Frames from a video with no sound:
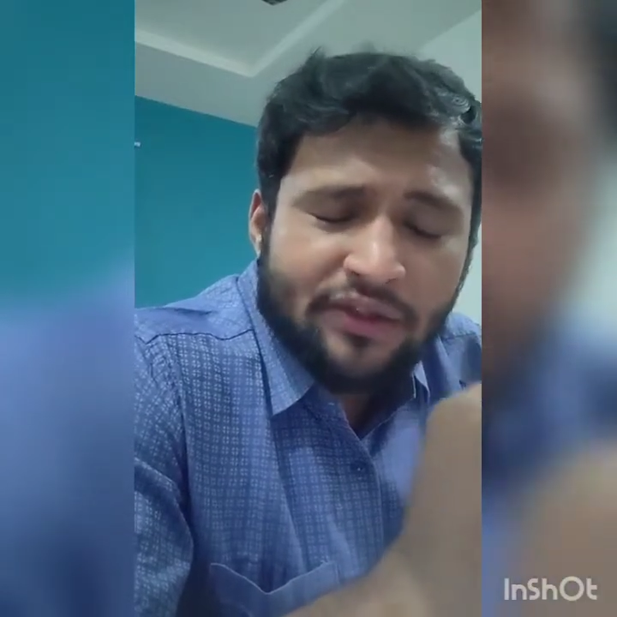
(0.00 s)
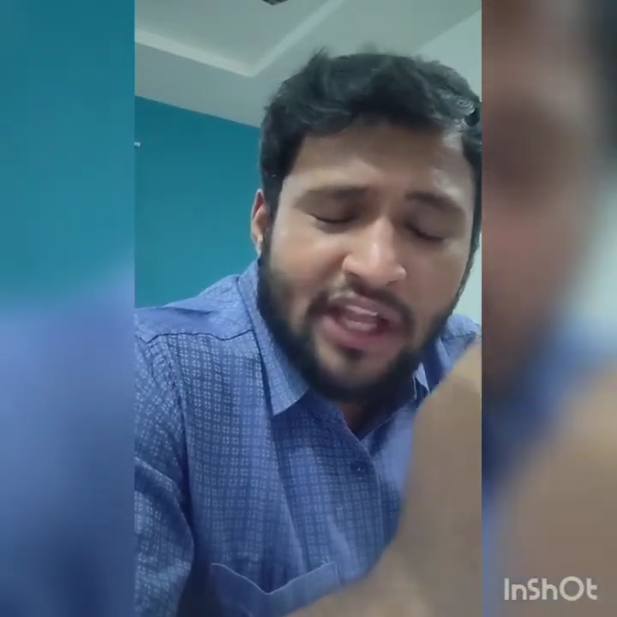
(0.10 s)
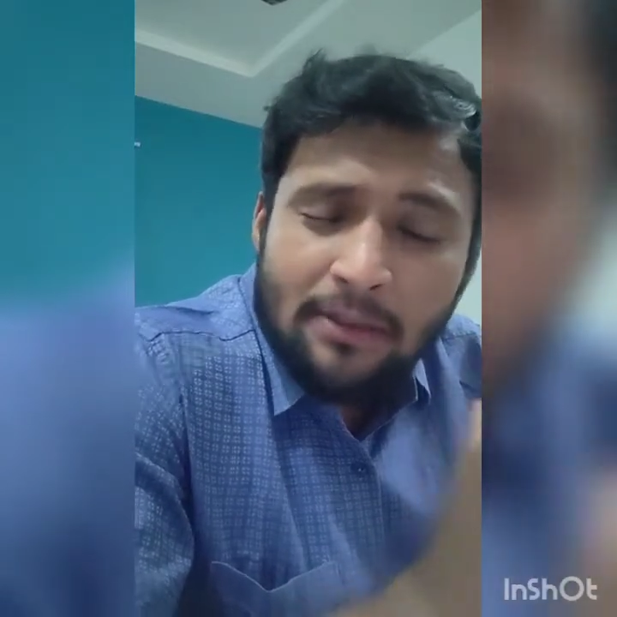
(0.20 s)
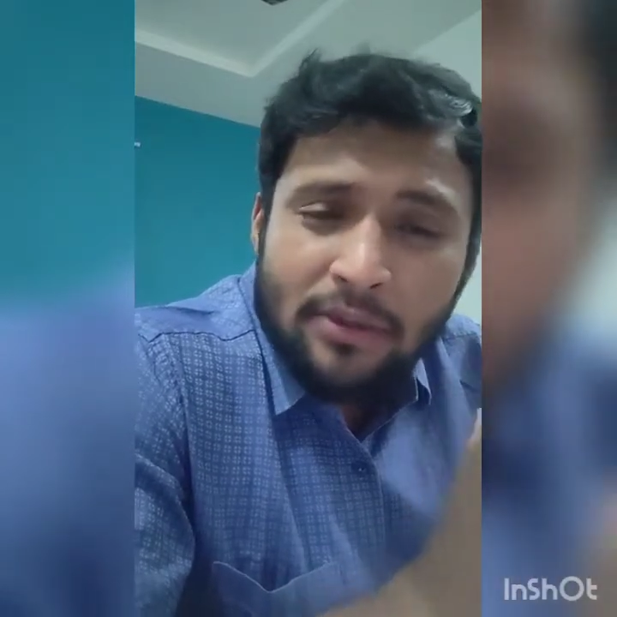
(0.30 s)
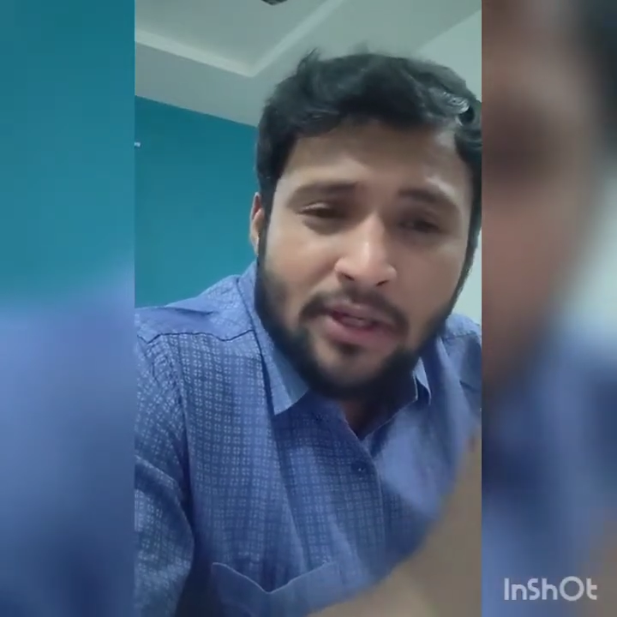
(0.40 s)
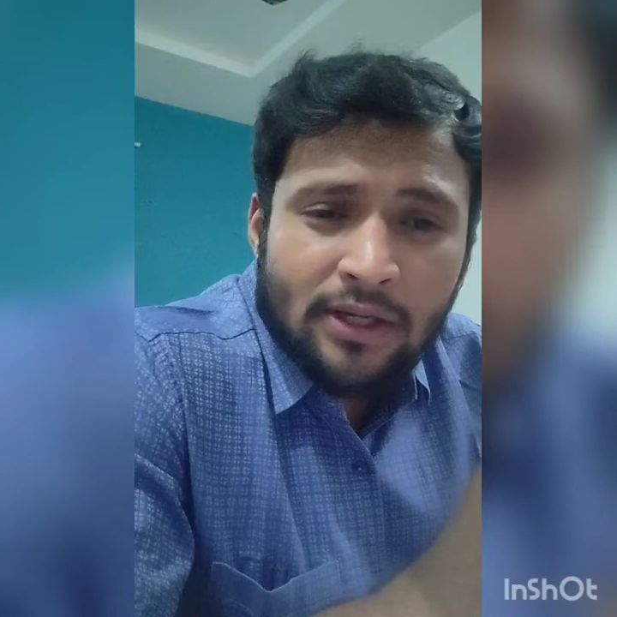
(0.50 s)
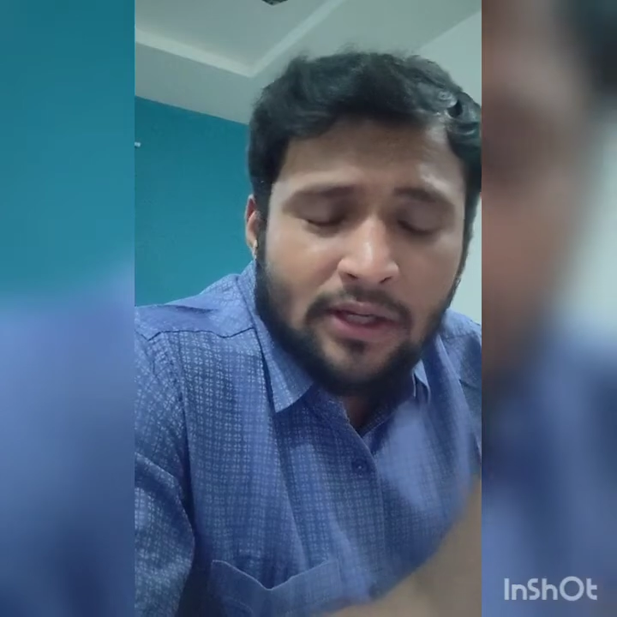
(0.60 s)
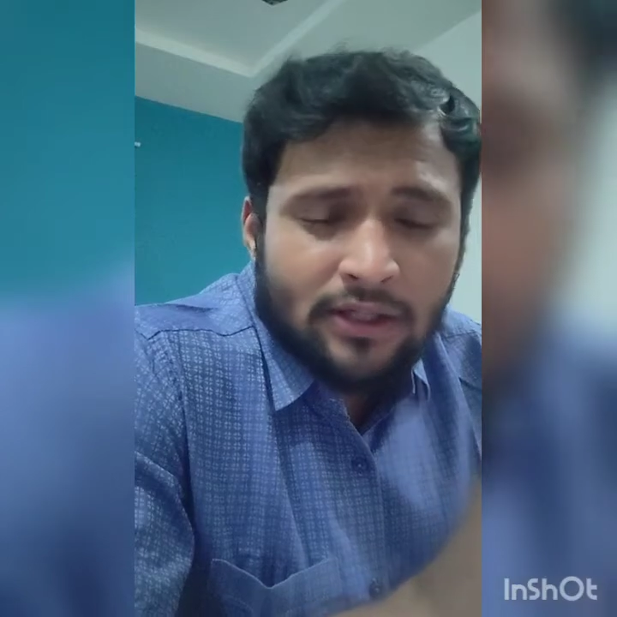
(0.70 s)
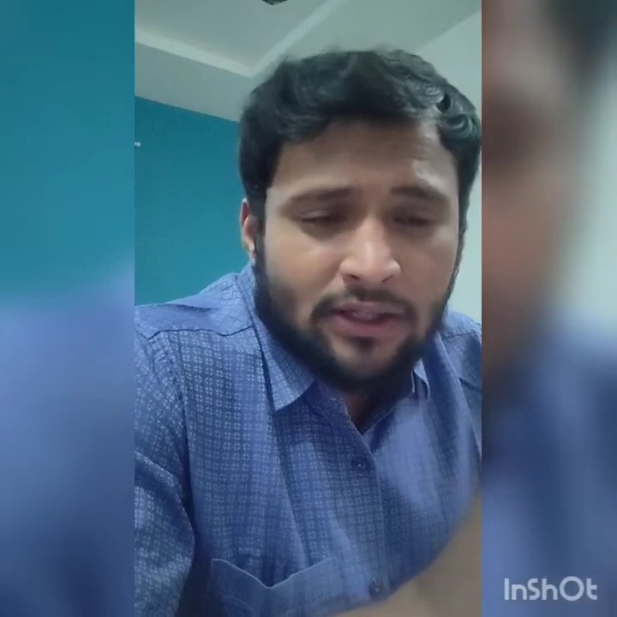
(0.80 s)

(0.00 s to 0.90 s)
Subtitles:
neighbor